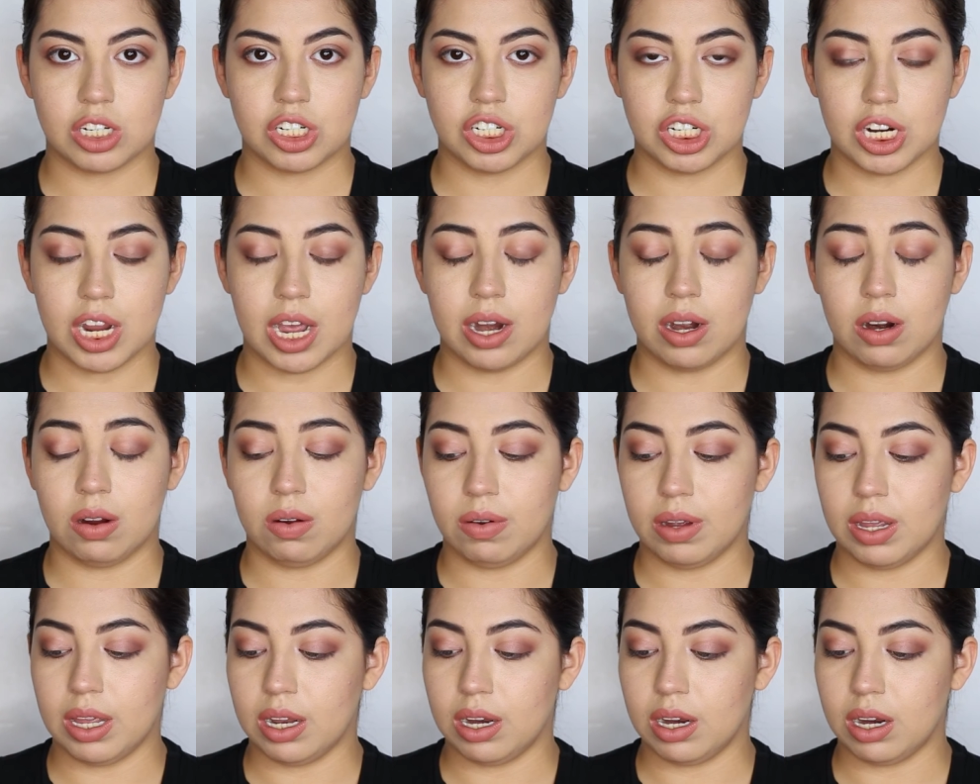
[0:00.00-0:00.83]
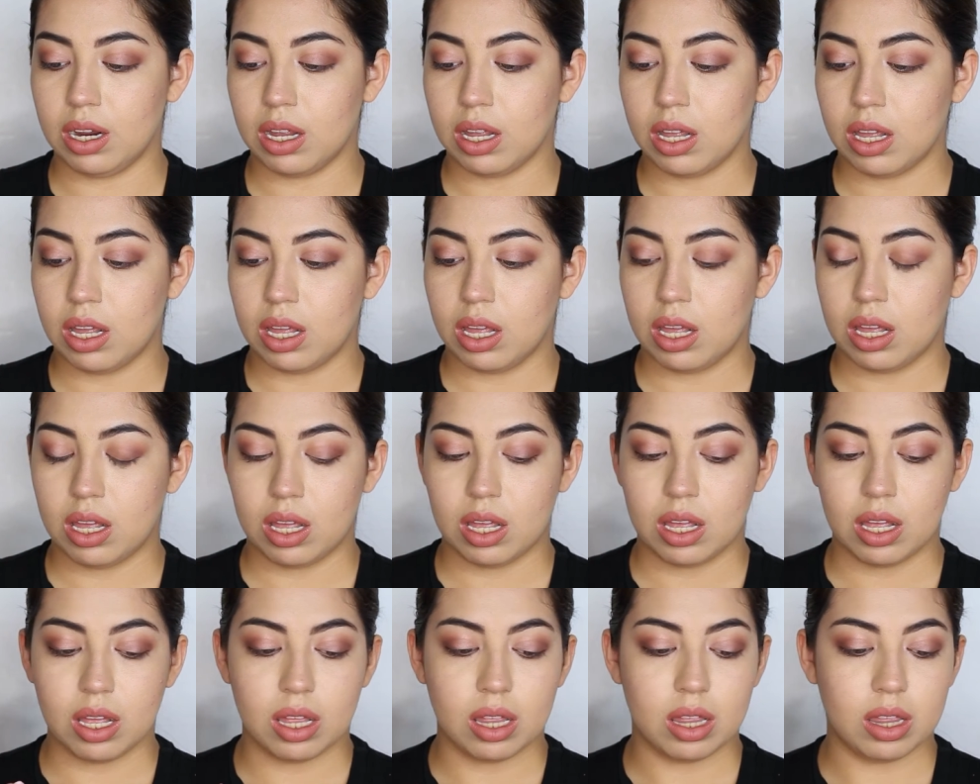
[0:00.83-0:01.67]
shadow in
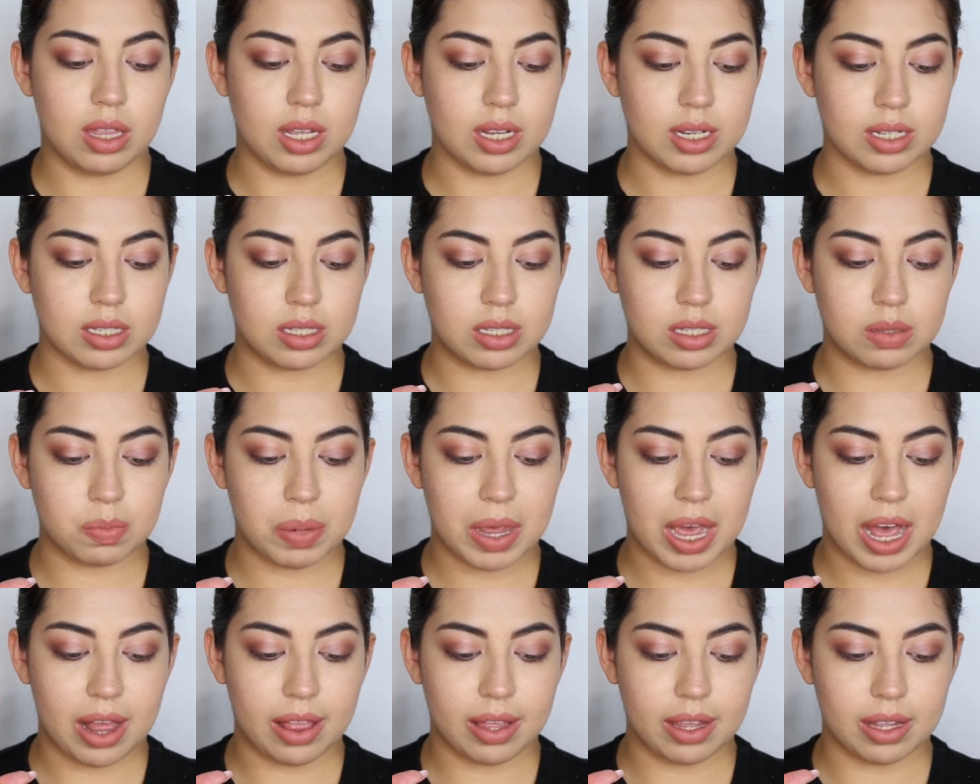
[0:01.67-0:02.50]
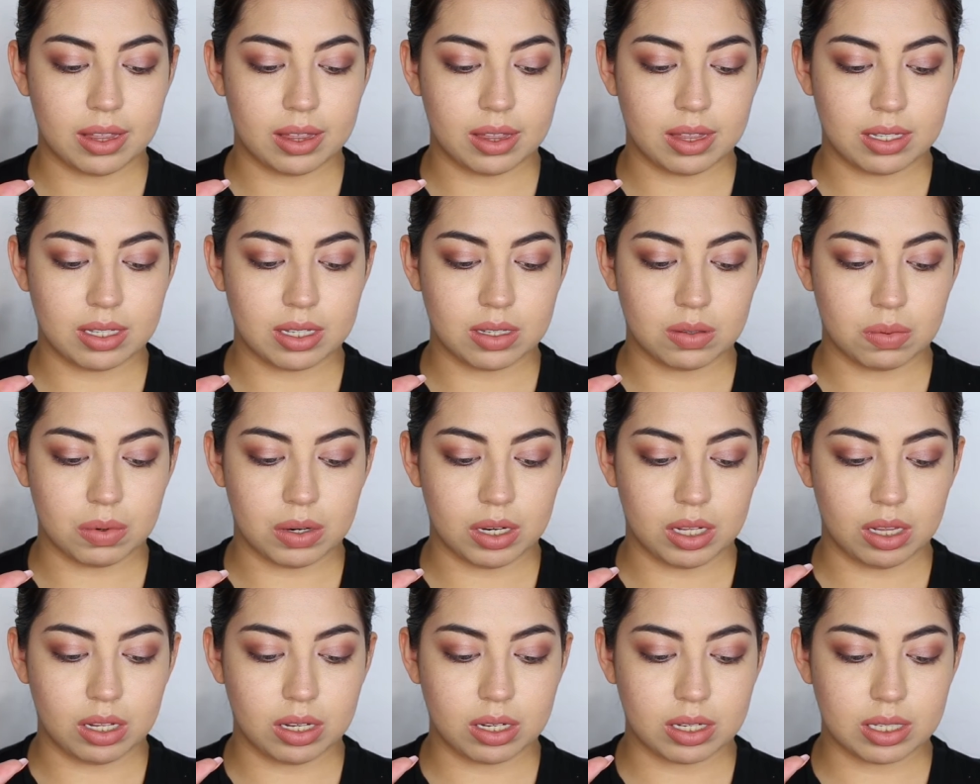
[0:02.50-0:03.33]
this palette. This is what
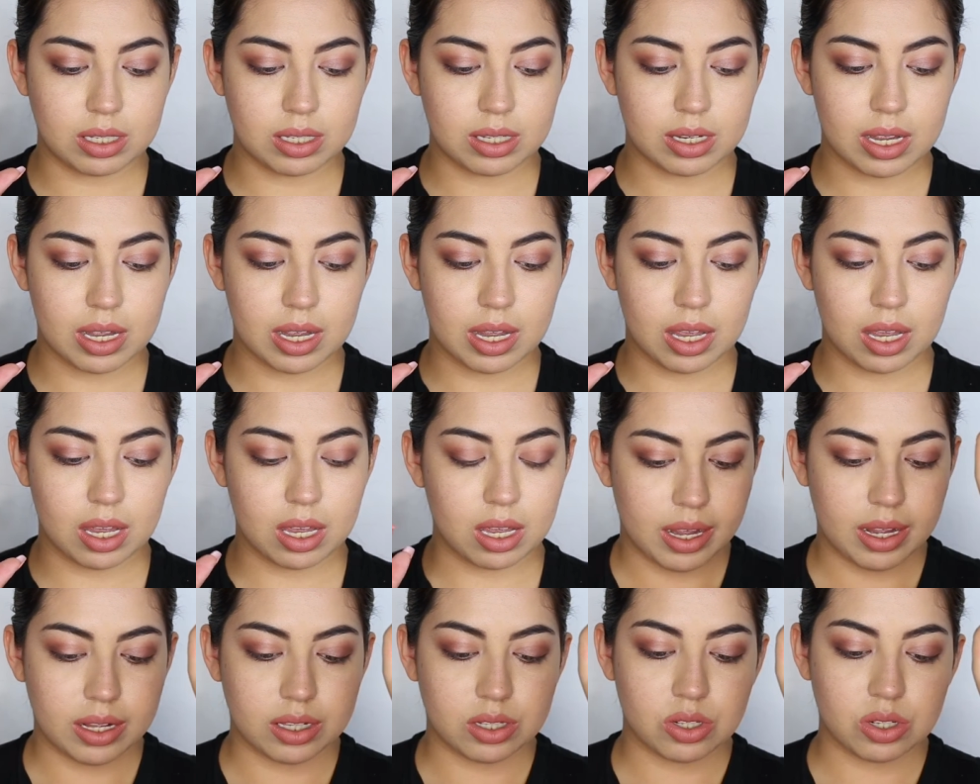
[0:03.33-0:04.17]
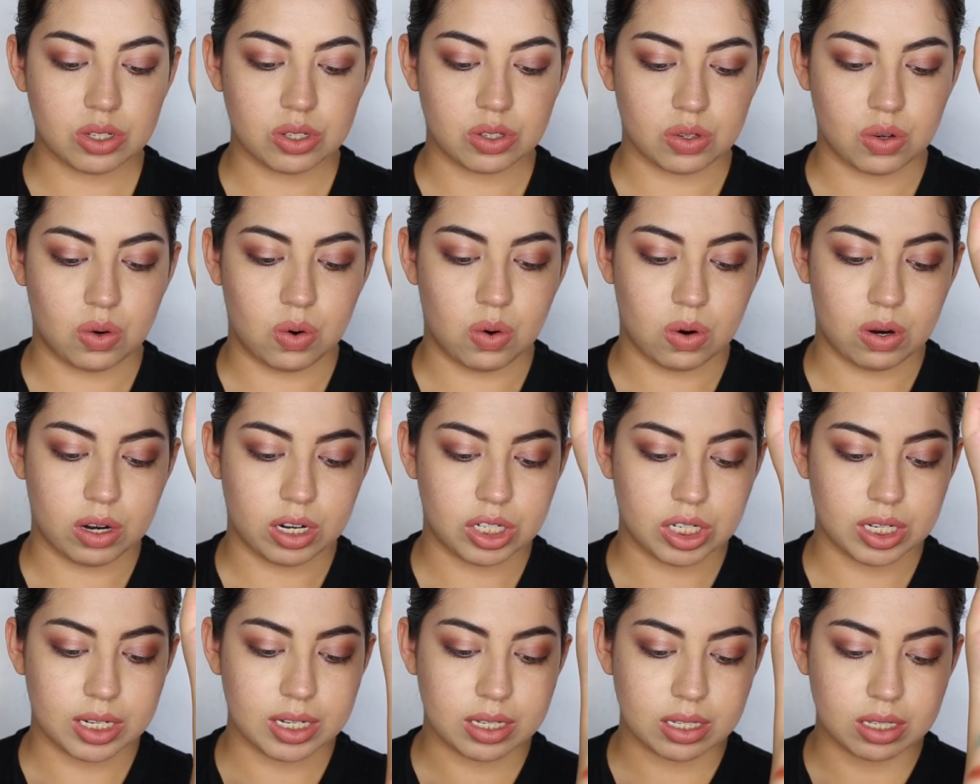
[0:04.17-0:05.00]
it looks like. It's just
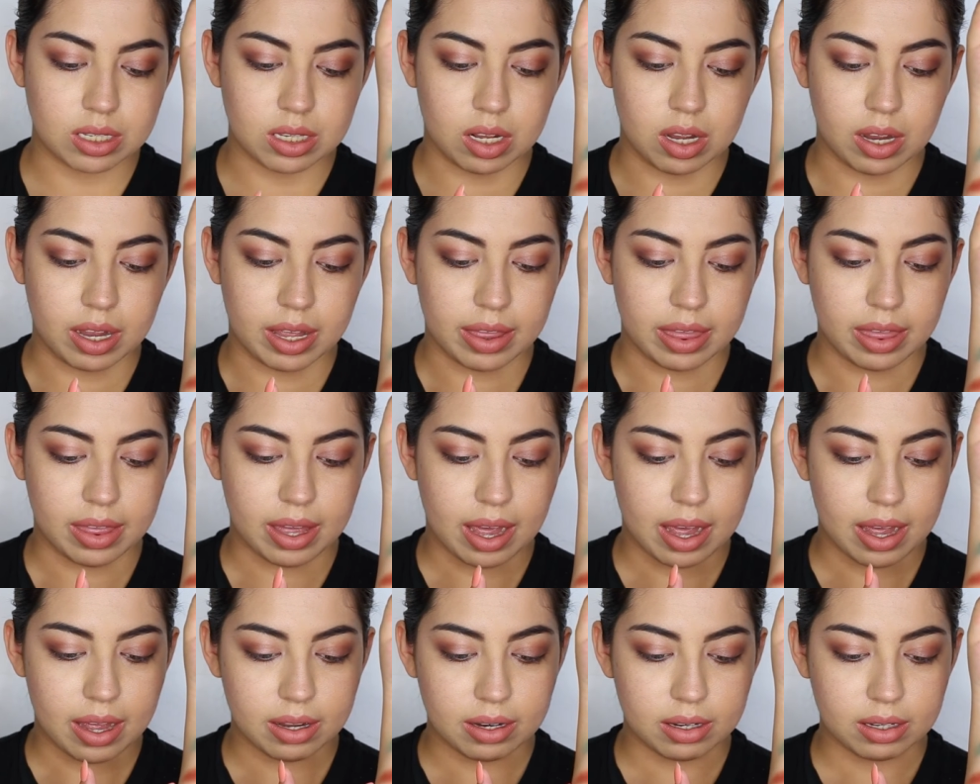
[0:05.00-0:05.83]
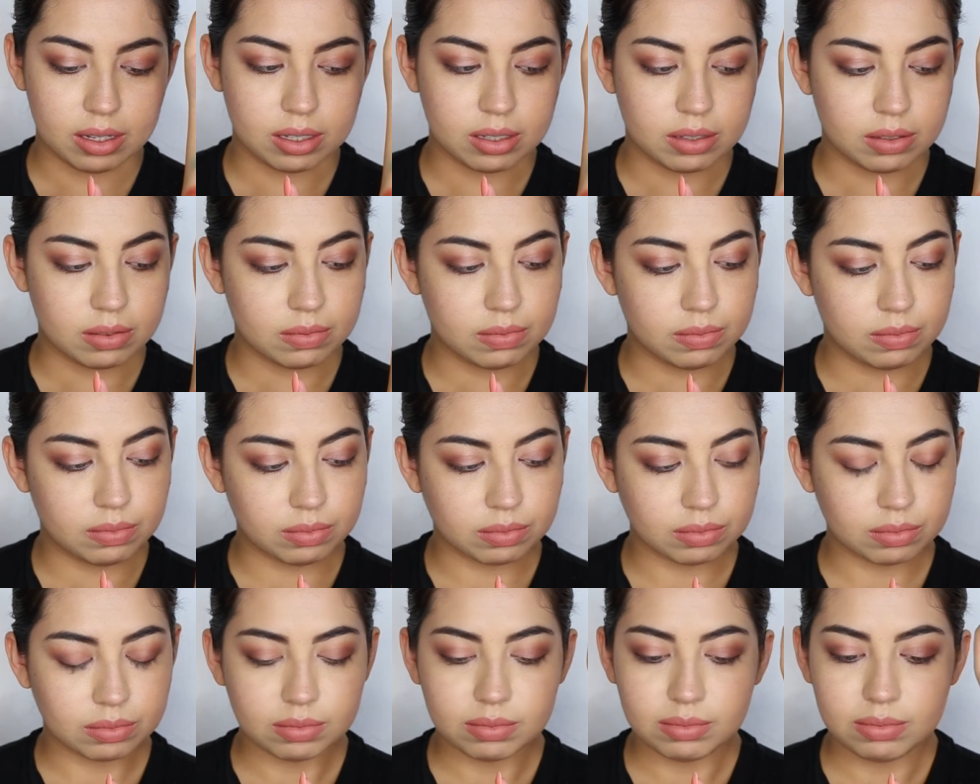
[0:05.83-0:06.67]
gorgeous. Look at that.
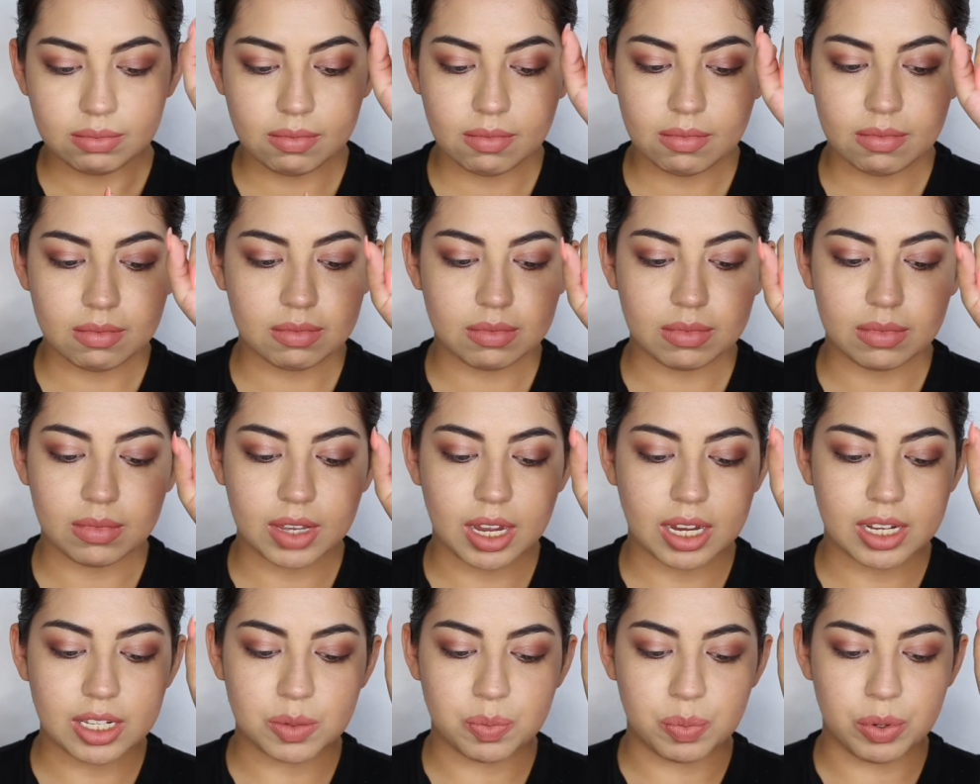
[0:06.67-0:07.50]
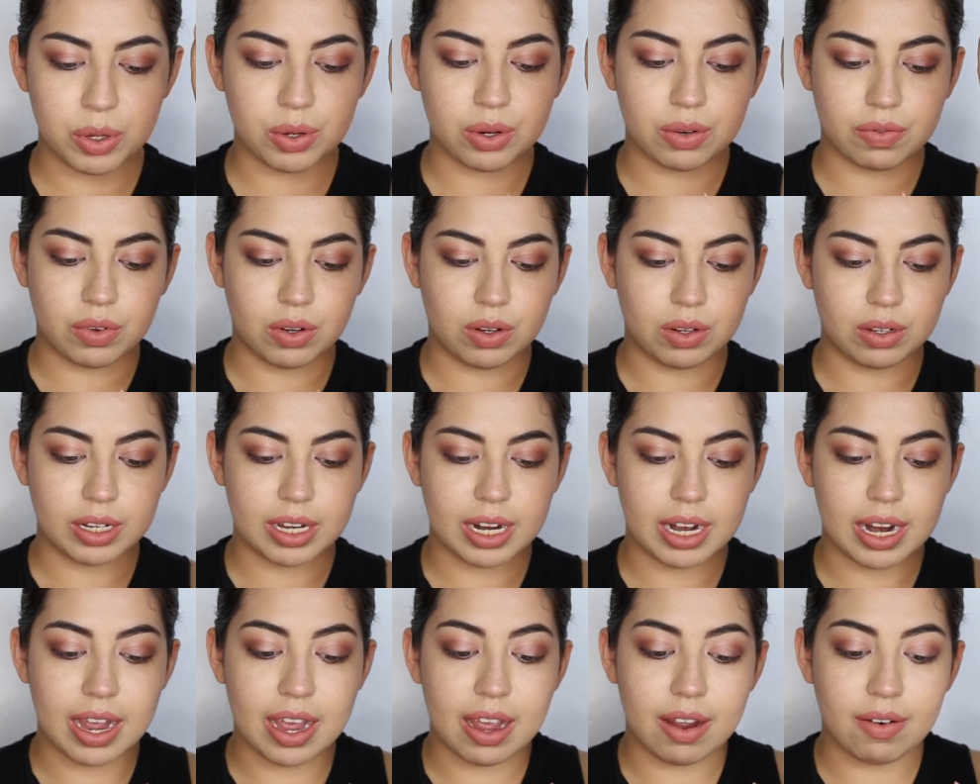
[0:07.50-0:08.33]
It's beautiful
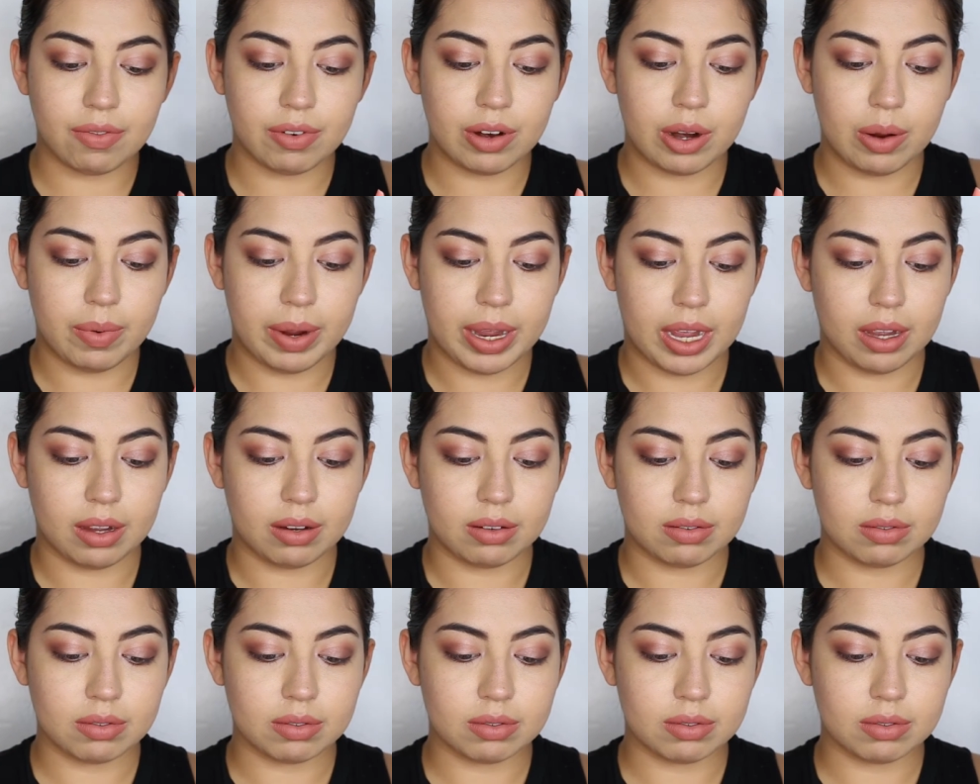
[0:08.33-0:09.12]
in every way.